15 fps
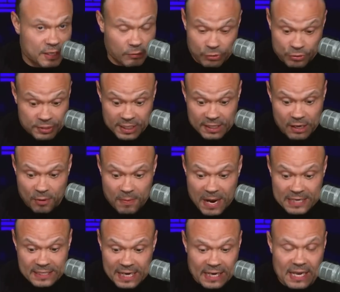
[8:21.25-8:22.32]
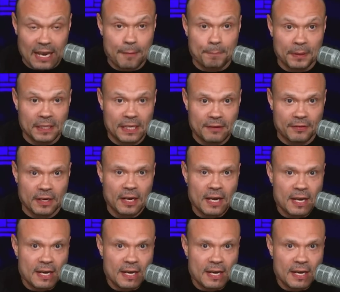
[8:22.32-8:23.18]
They're losing their minds. They can't believe it.